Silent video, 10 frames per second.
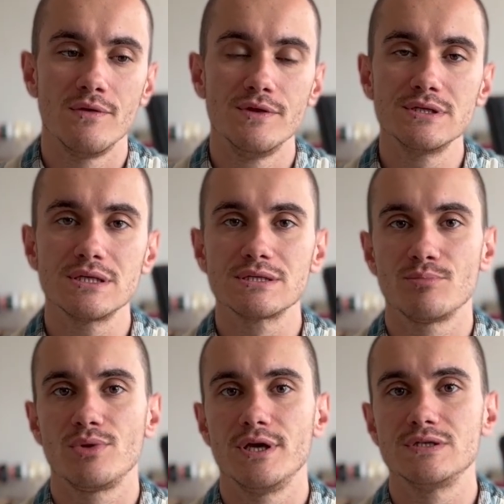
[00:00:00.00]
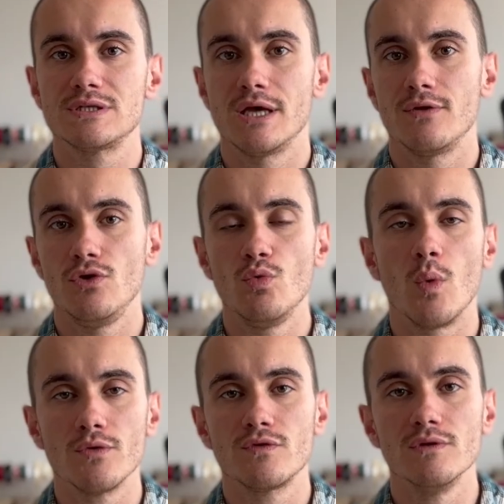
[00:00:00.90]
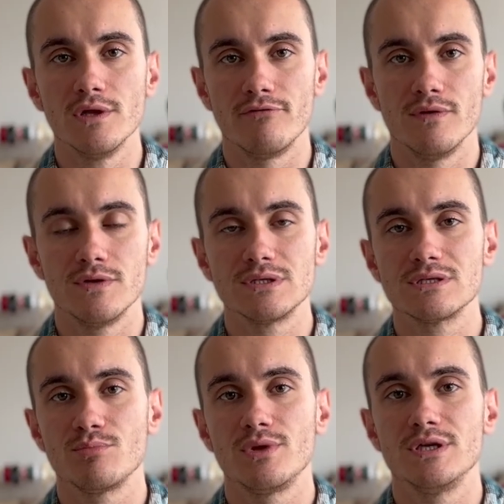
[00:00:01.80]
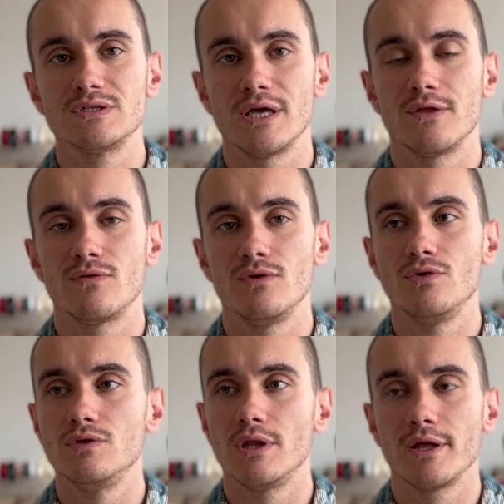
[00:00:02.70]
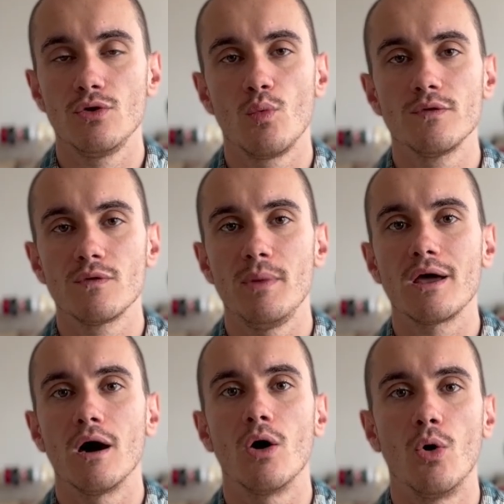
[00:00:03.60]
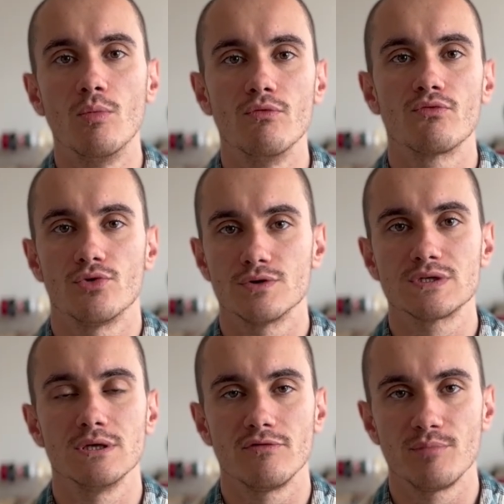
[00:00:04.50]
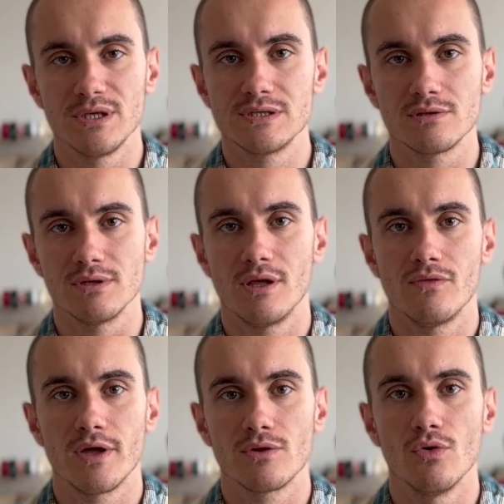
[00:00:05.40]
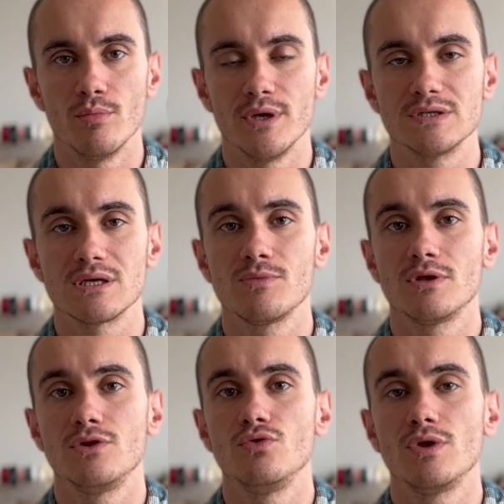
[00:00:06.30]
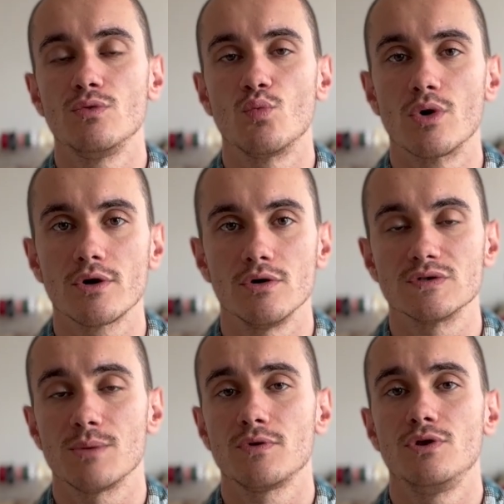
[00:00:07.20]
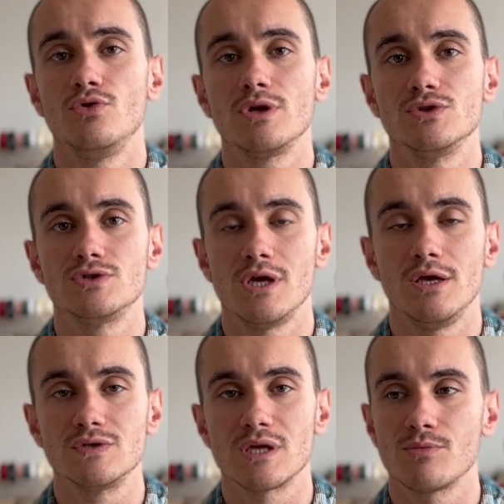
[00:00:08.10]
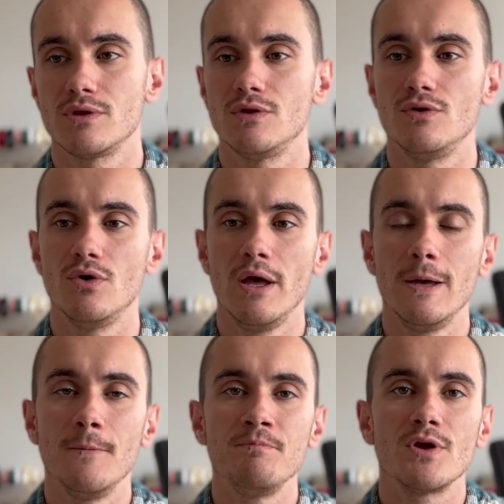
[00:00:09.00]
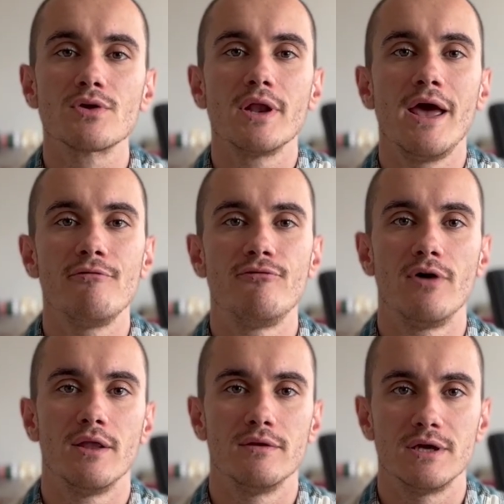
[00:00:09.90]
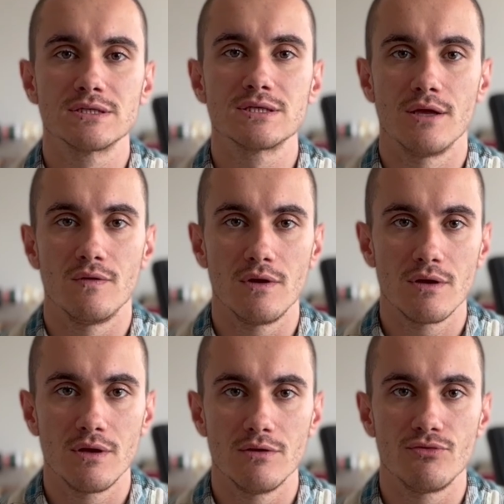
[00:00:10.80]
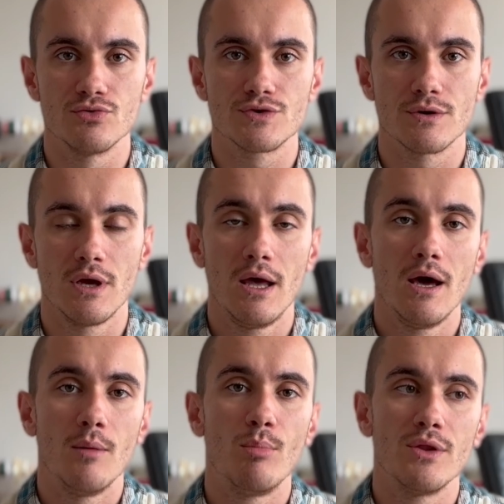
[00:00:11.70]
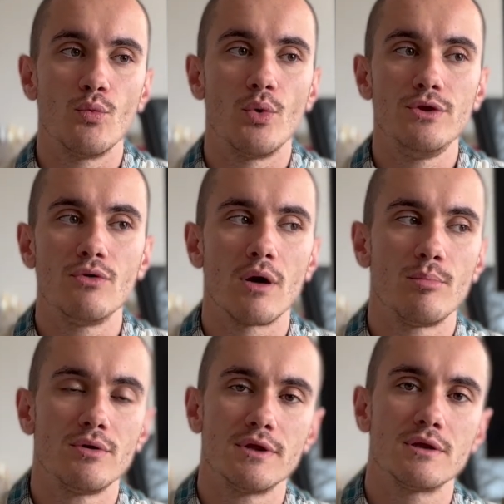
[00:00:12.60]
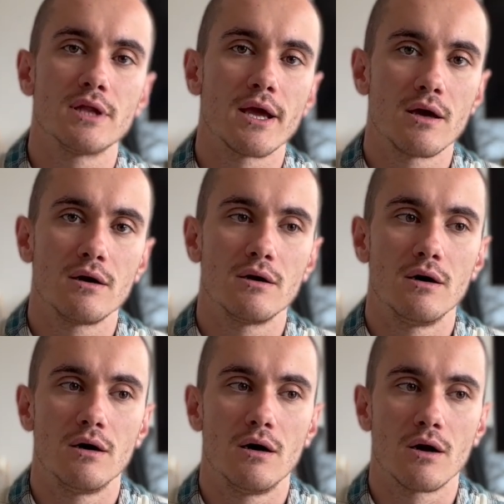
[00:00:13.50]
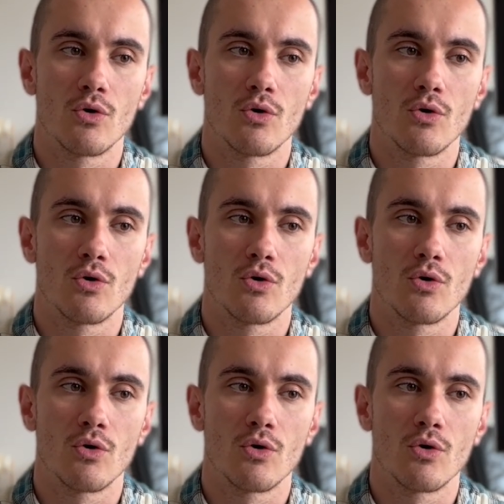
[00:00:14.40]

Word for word: this is a place that you want to live in. This is a place that like you want to make a home for yourself basically in that code base, something that you can work on, something you can change, something that you are going to have fun extending in the future. But when you are building like uh,